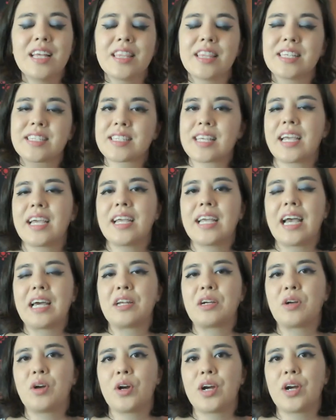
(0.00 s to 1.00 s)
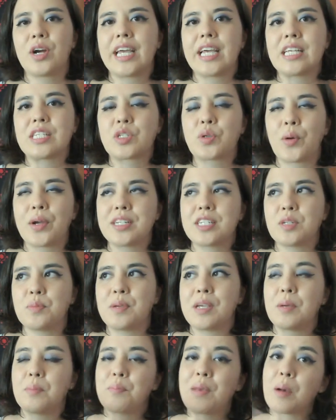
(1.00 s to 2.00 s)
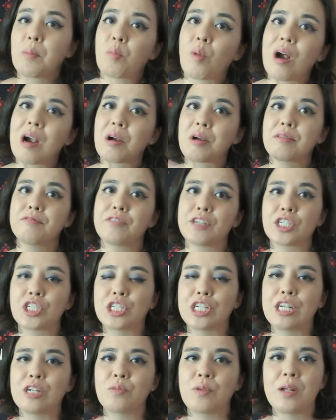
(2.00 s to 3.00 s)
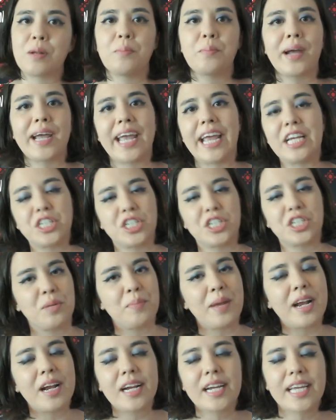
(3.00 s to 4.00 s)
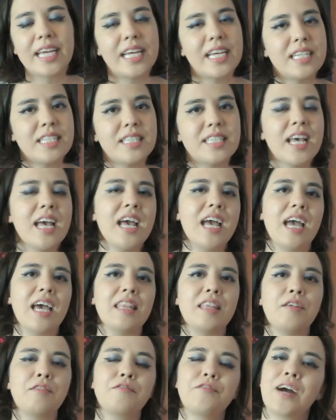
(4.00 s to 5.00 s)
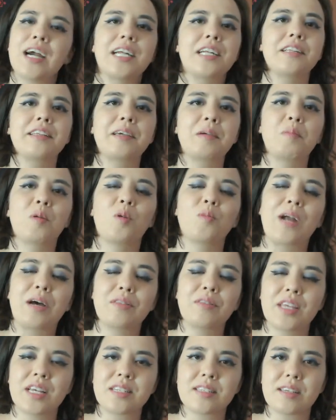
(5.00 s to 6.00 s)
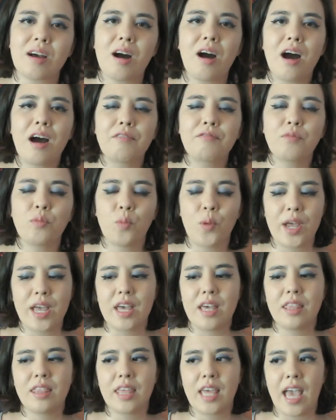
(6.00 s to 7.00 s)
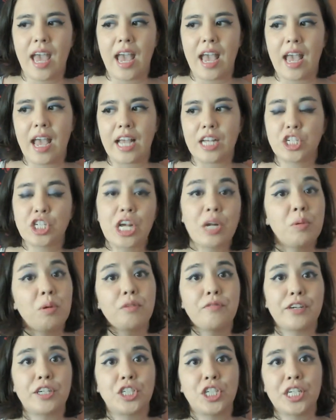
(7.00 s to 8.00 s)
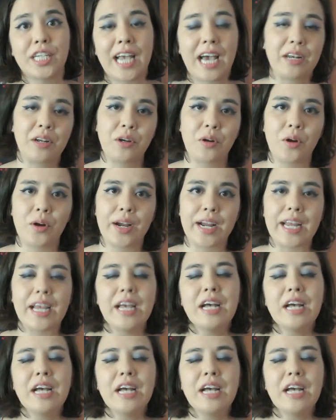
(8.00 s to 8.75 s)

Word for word: The second category is going to be memoir or fiction written by Asian Americans. And then finally, we'll round things off with a general fiction category.